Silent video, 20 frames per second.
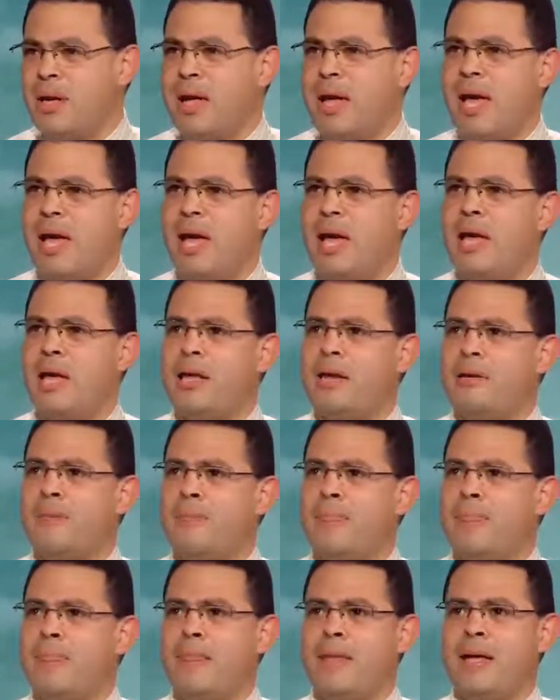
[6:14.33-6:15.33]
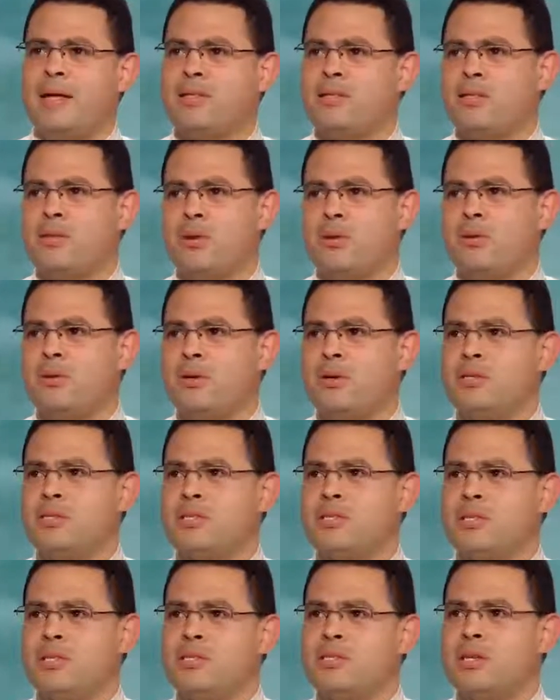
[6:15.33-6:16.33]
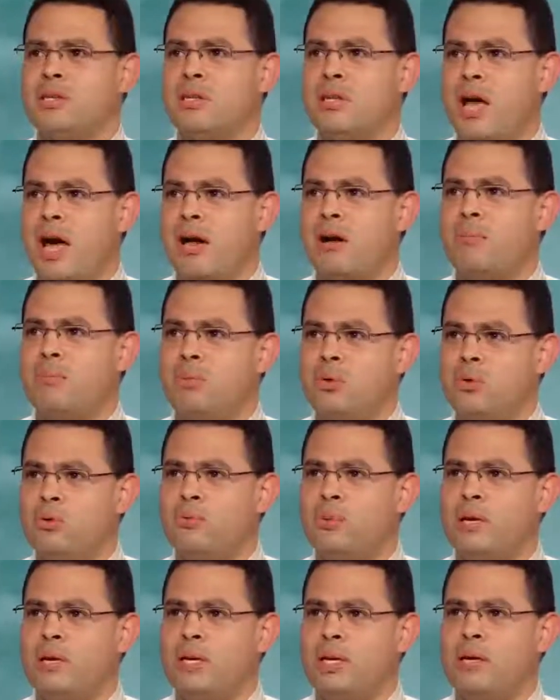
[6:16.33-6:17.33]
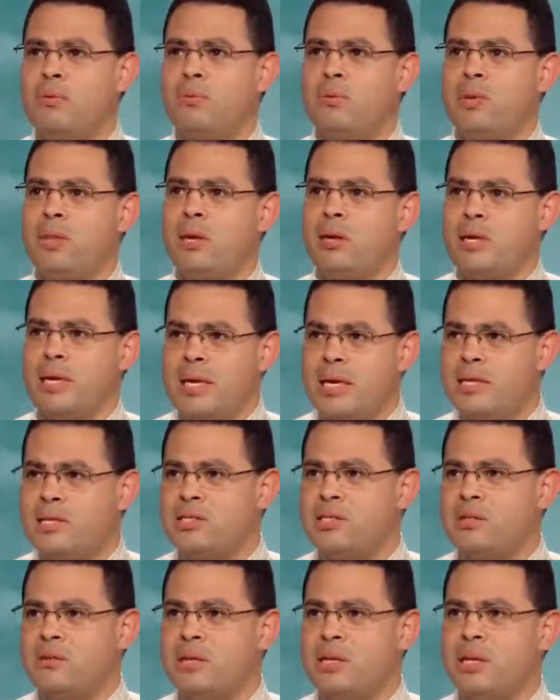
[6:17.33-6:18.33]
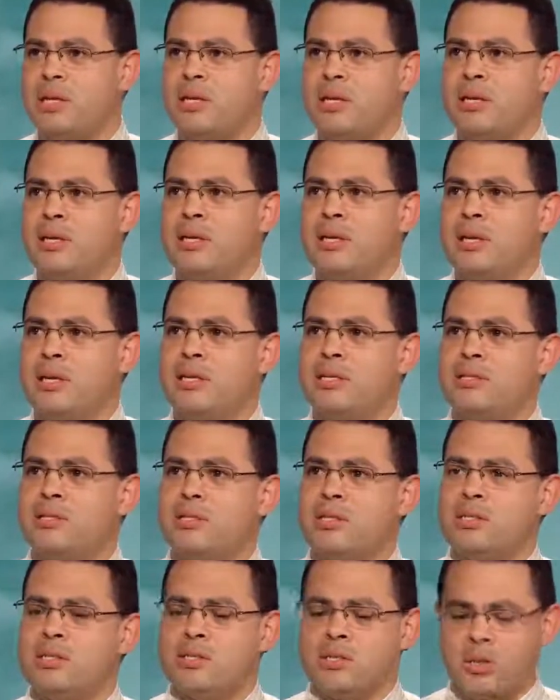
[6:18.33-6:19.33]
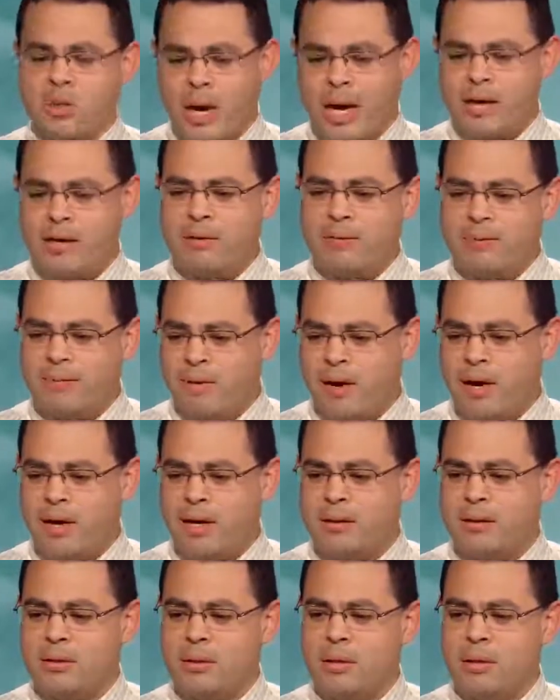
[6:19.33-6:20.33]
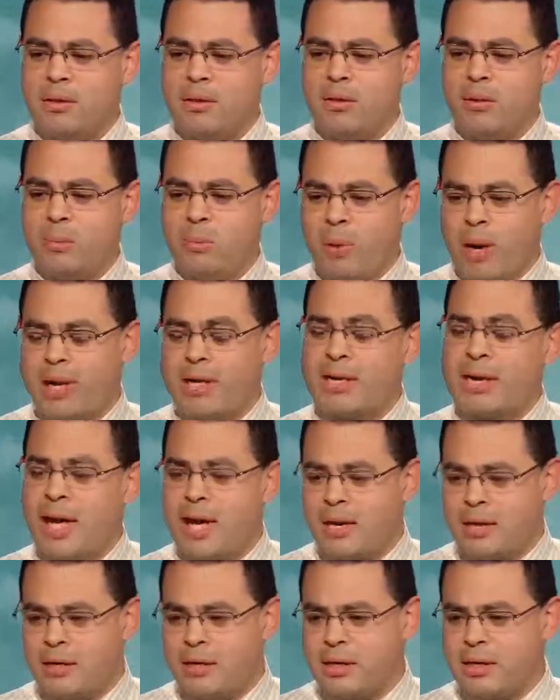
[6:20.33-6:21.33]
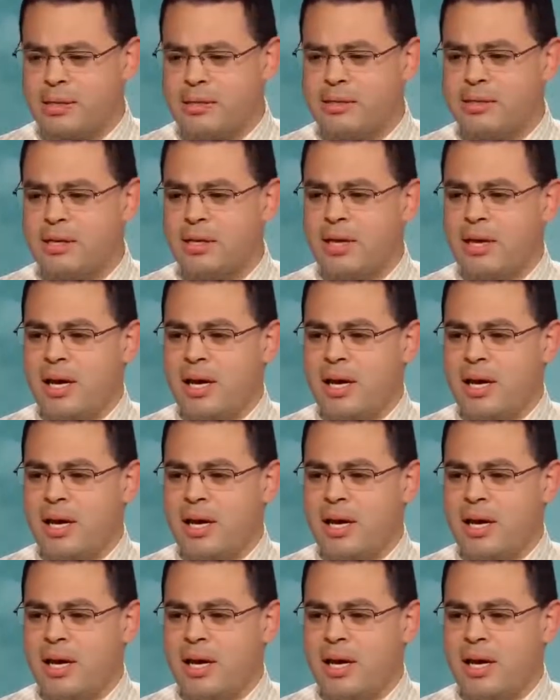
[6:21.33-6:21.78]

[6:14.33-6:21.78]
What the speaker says: And so there's a lot of movement even within industry is trying to find the right candidates.